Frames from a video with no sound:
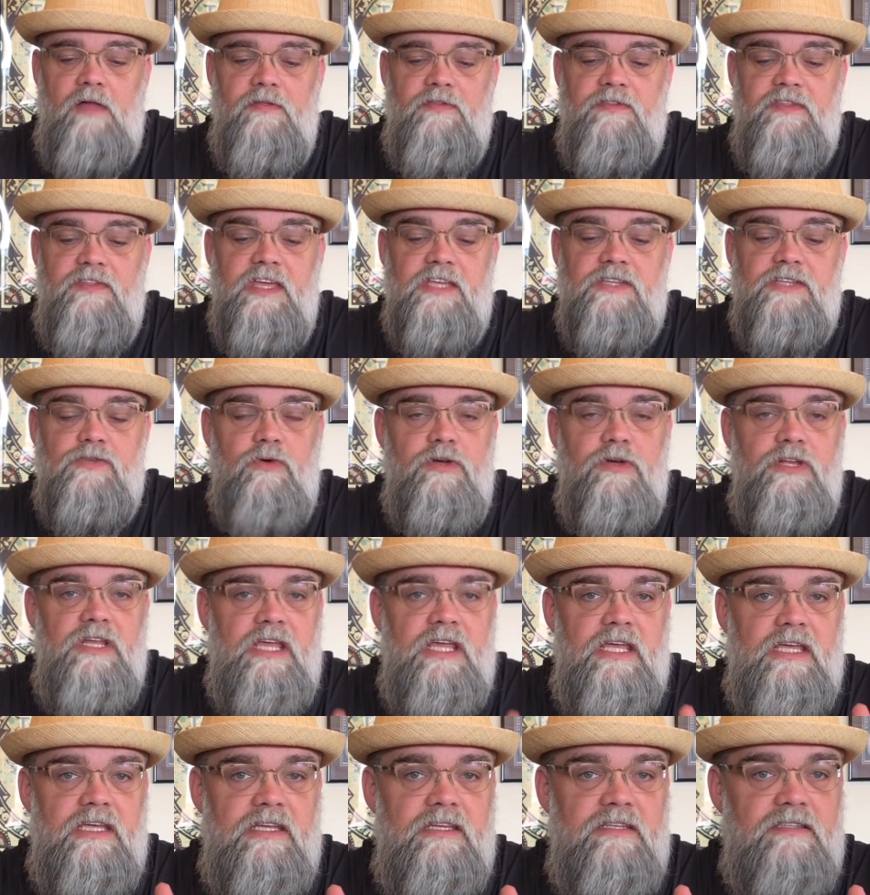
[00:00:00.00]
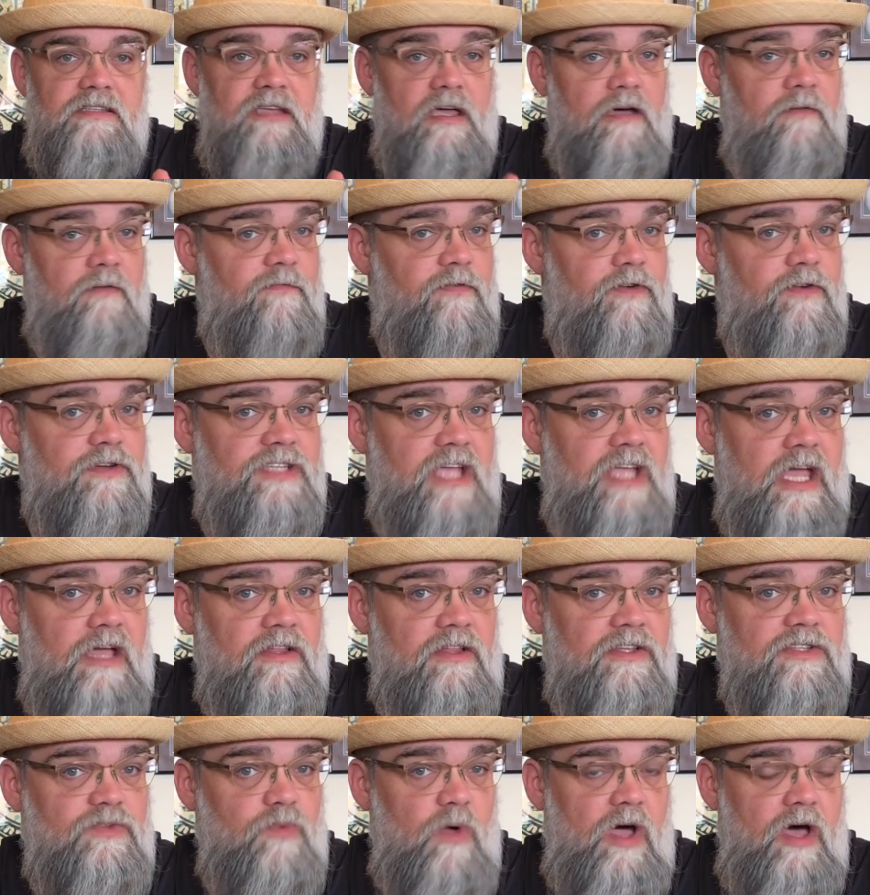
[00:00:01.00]
This one is up for sale
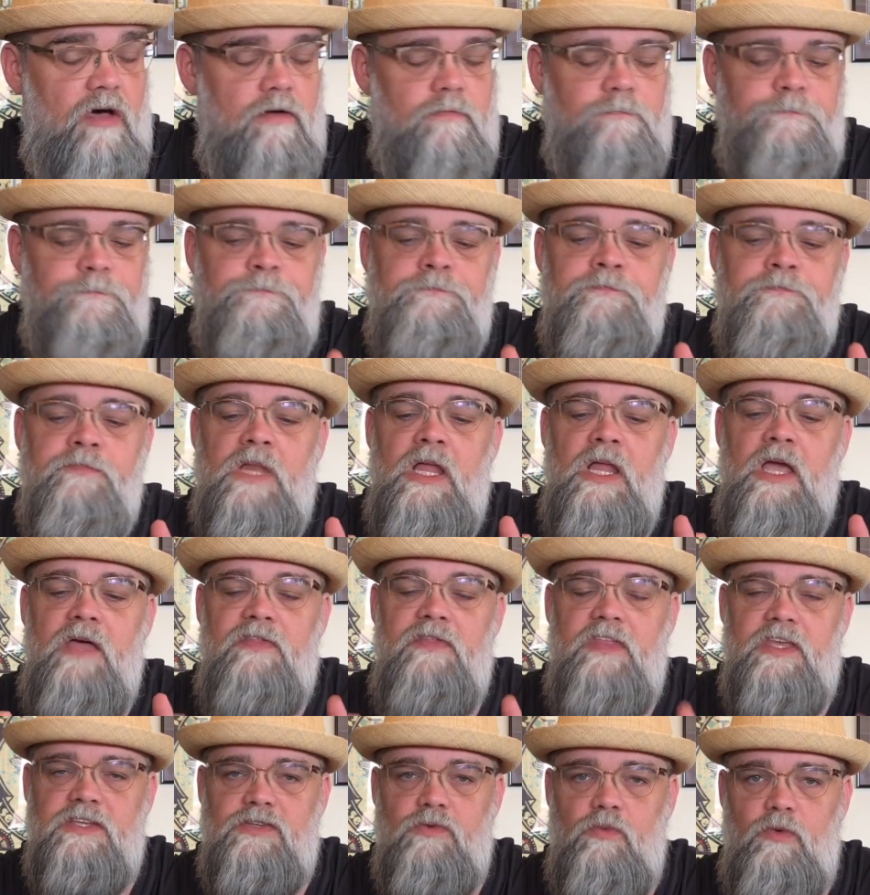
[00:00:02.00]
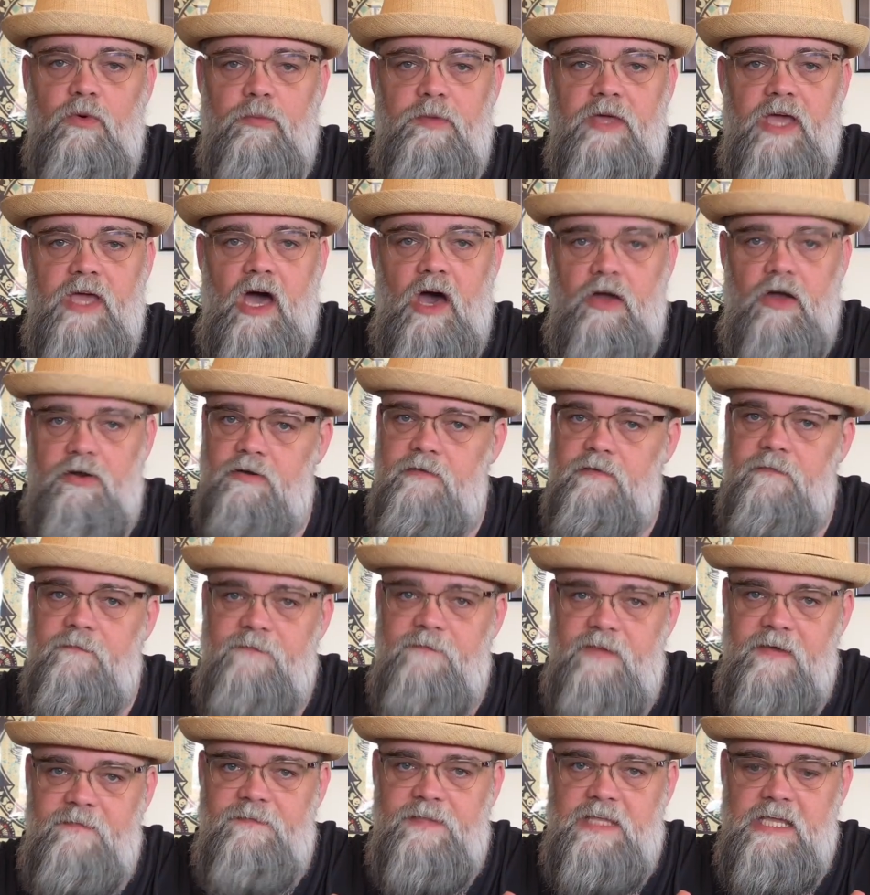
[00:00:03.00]
as well. This one will be
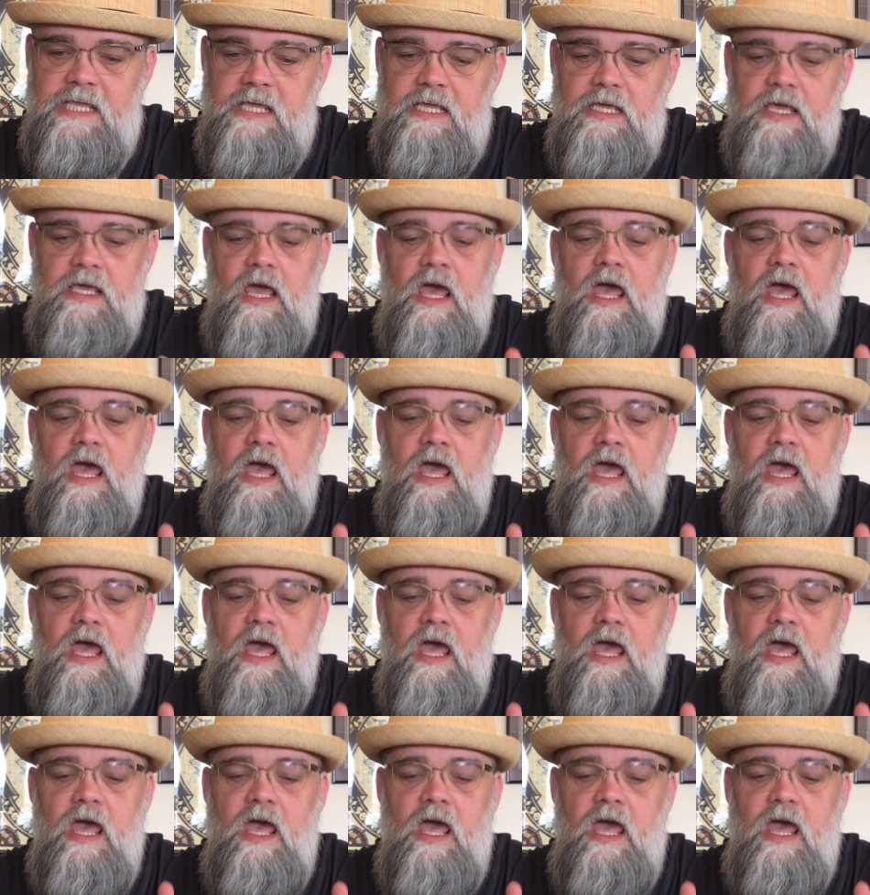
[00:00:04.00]
$150.